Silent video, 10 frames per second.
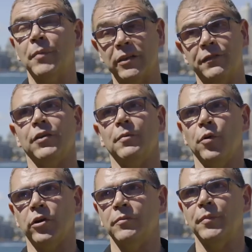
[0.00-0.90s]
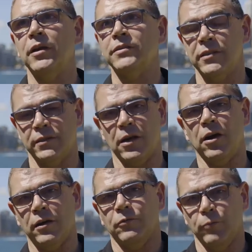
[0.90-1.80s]
but it's very important because this
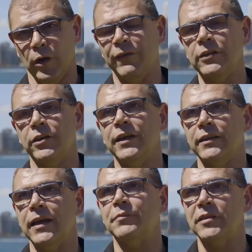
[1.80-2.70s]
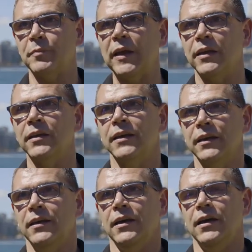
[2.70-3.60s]
car will eventually adapt the speed
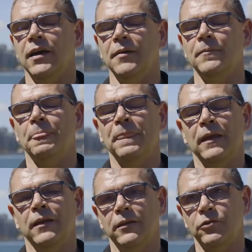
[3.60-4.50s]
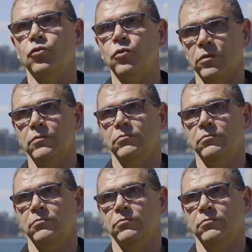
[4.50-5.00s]
to